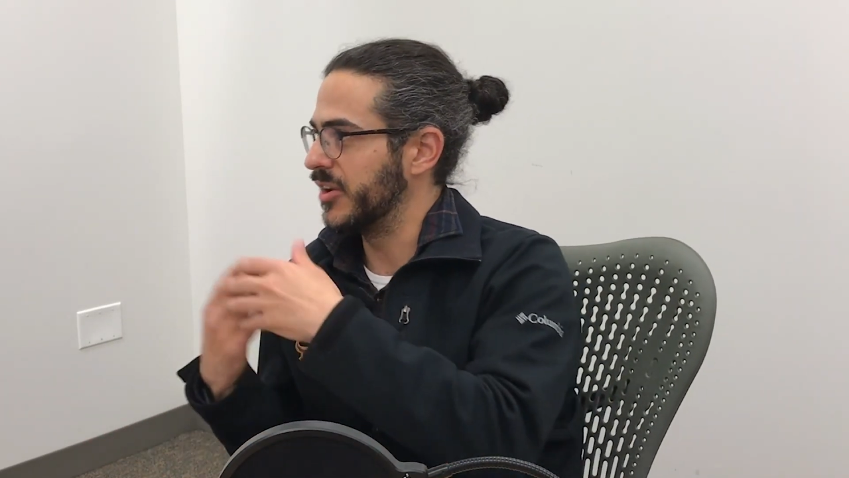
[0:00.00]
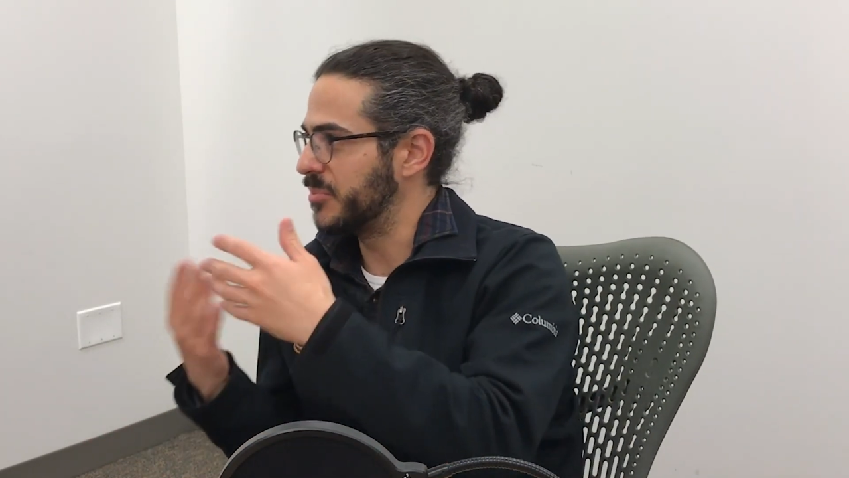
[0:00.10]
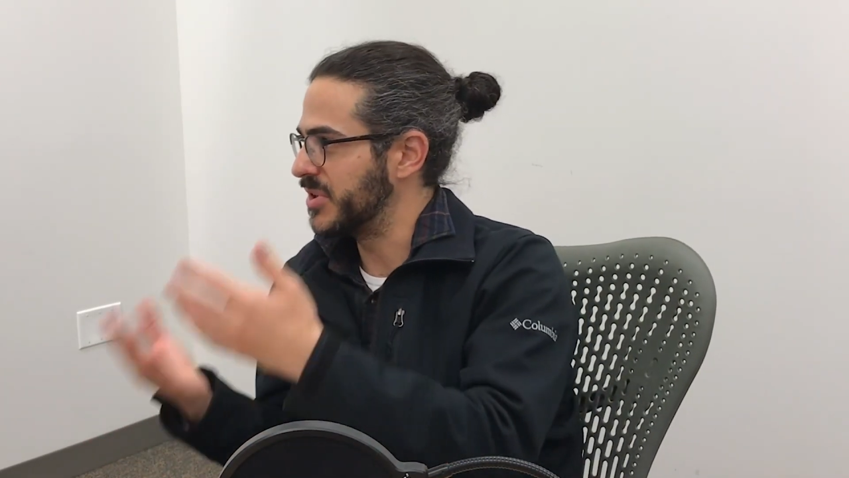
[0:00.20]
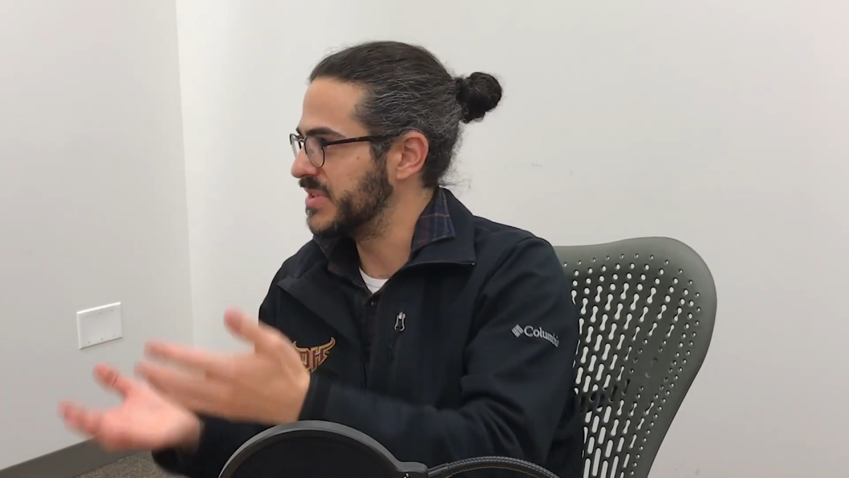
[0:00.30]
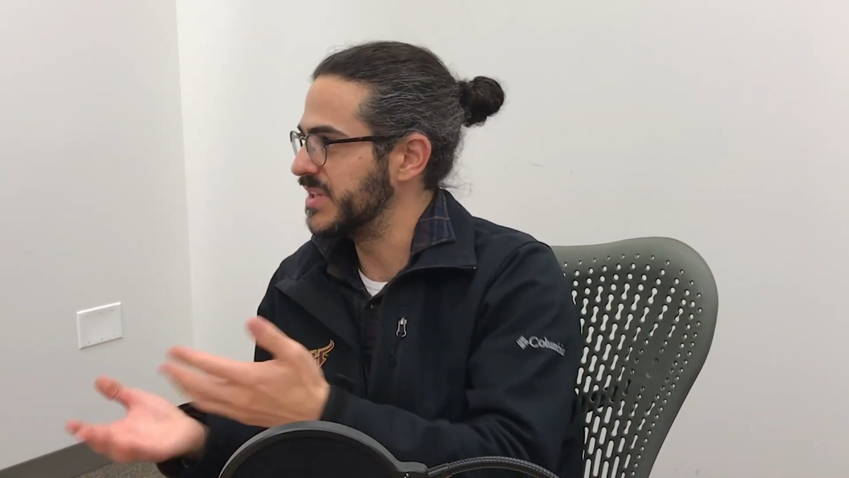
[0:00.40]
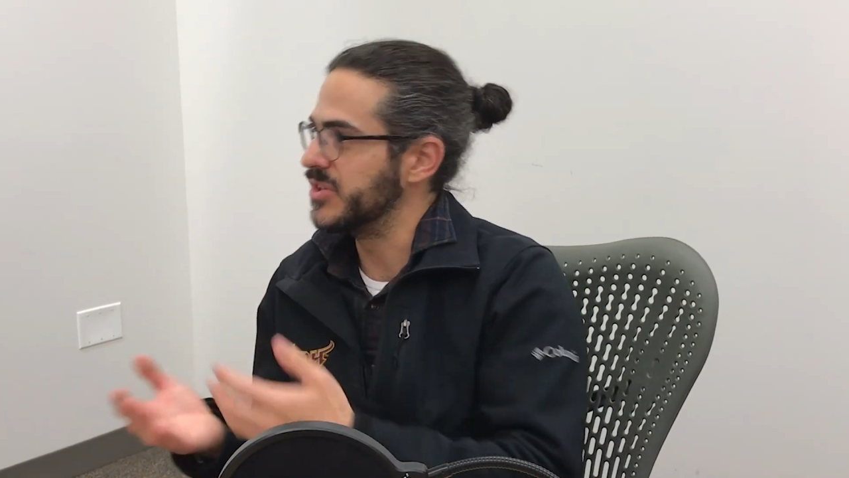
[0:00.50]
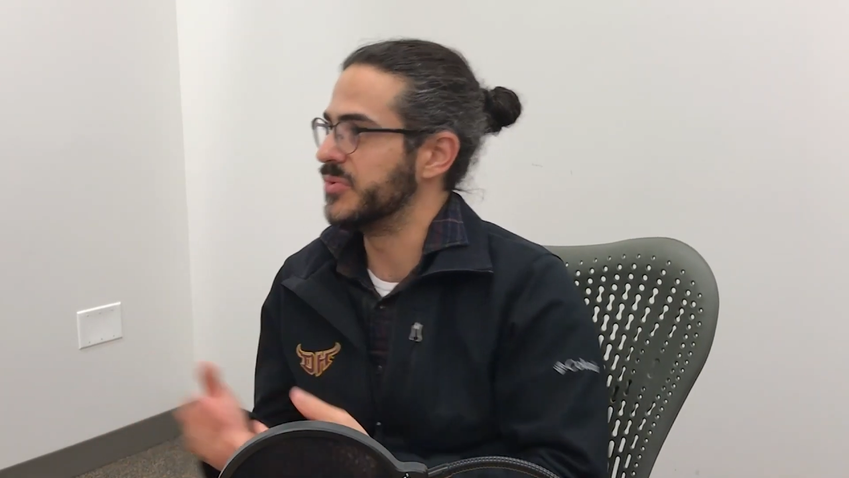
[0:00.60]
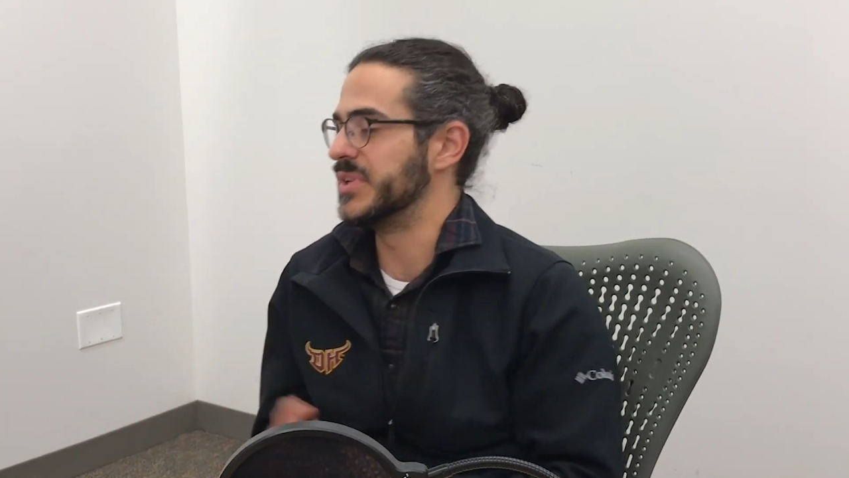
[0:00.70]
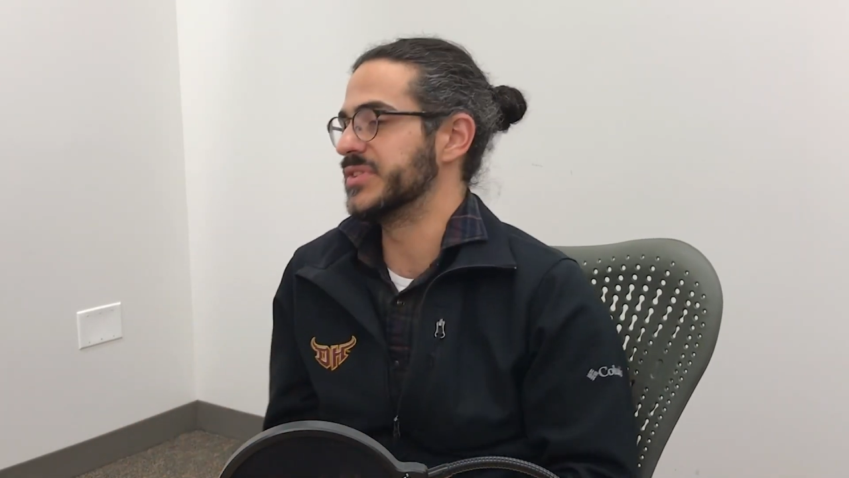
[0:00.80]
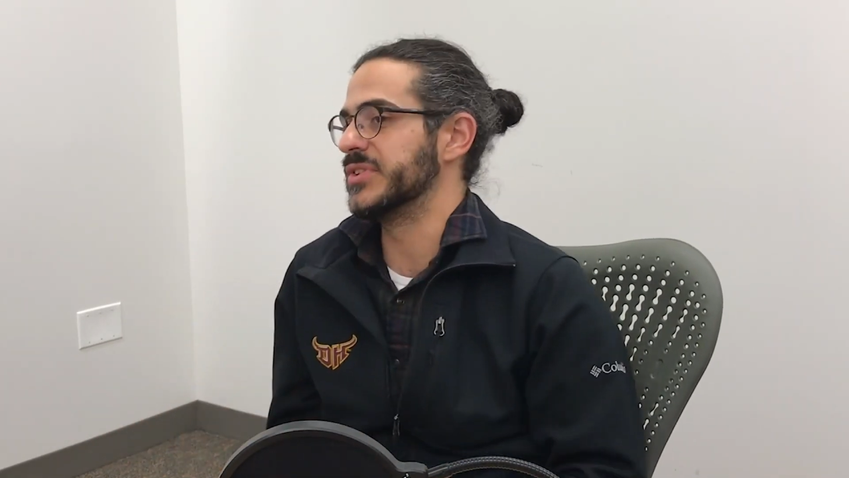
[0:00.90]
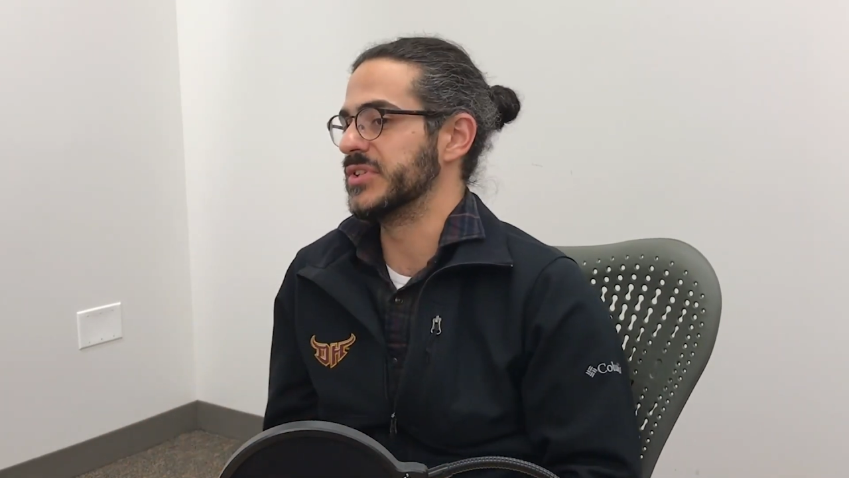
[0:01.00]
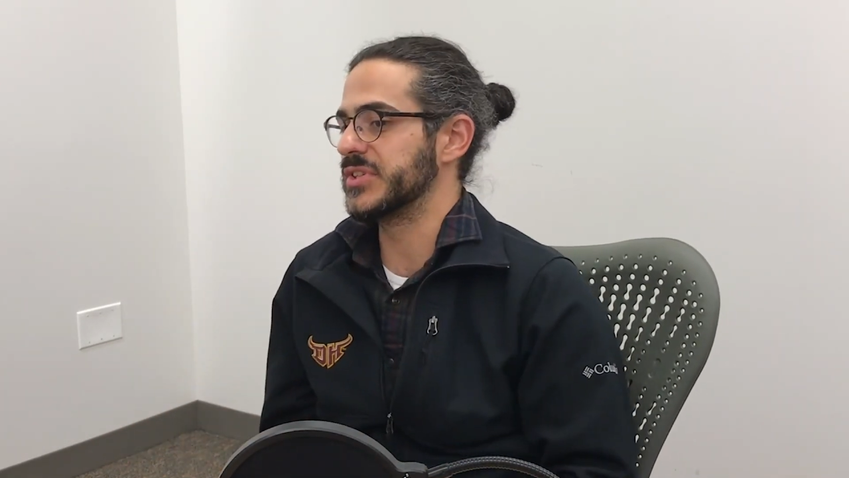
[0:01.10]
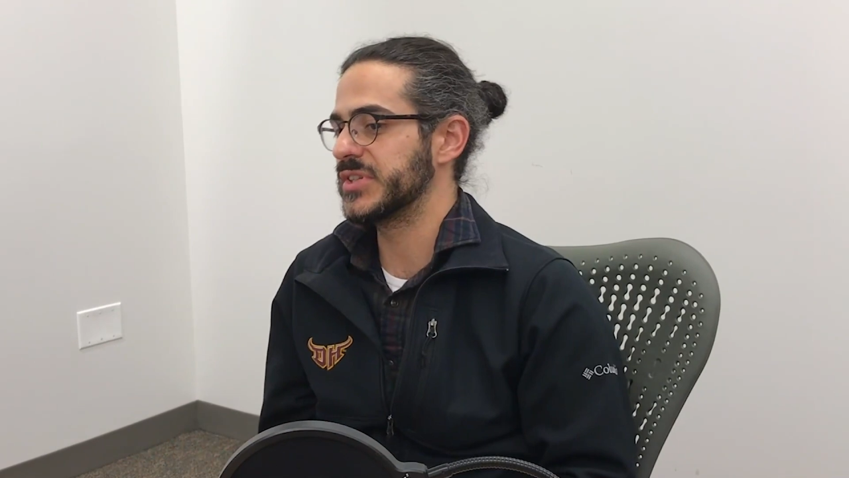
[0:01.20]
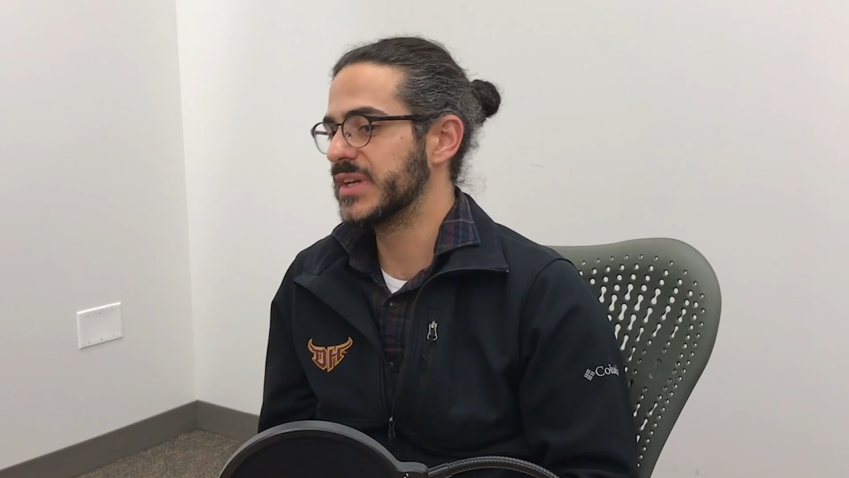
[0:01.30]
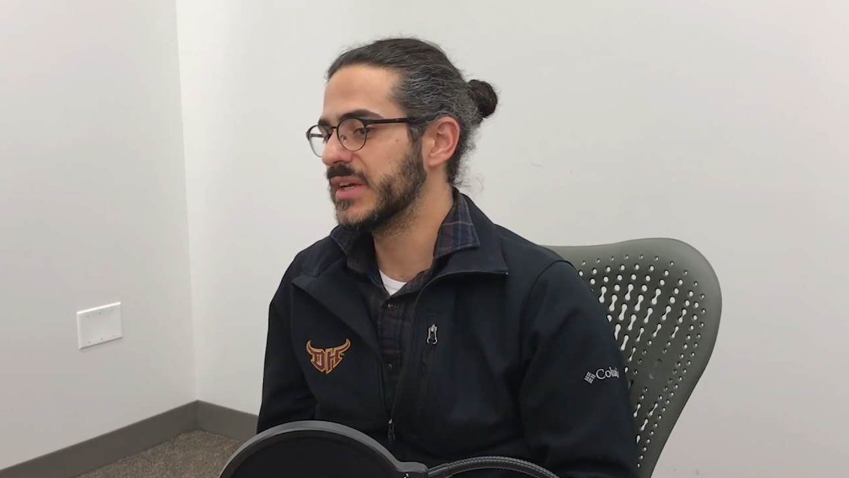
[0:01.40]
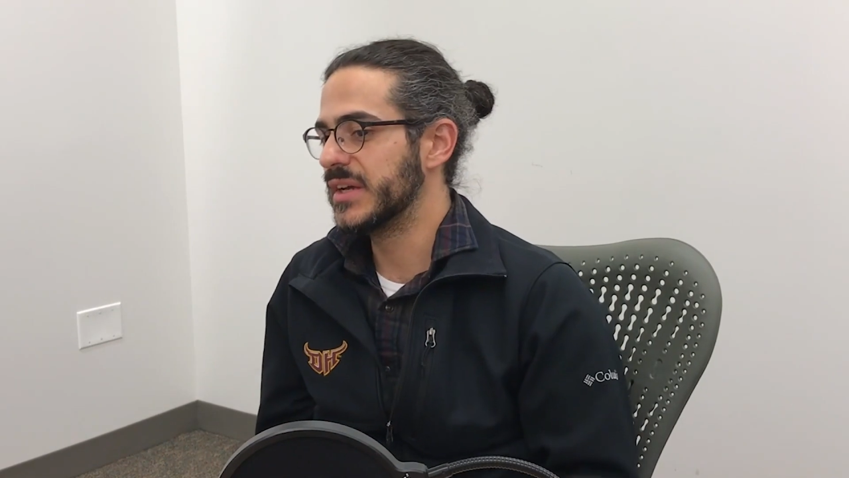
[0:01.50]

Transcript: how to present your research,